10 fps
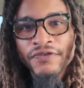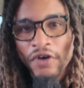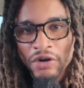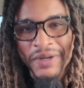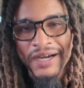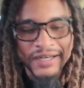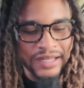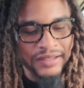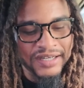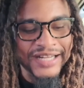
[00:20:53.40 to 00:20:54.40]
fall behind. I
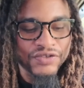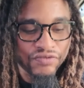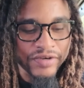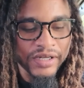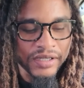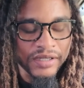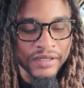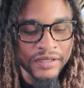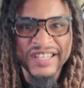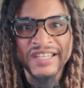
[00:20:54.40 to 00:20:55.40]
think that's really
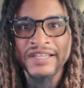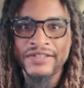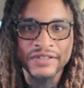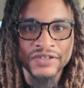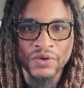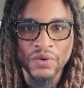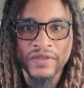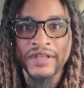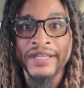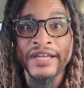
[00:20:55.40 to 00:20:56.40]
the key to this whole
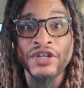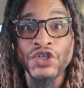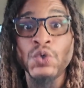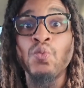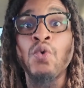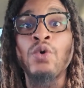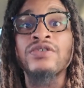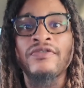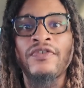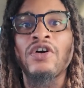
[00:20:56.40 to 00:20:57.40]
thing. Then you won't
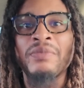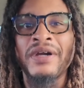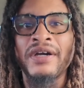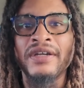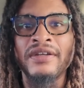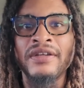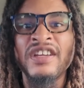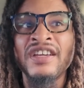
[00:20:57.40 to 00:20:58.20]
fall behind.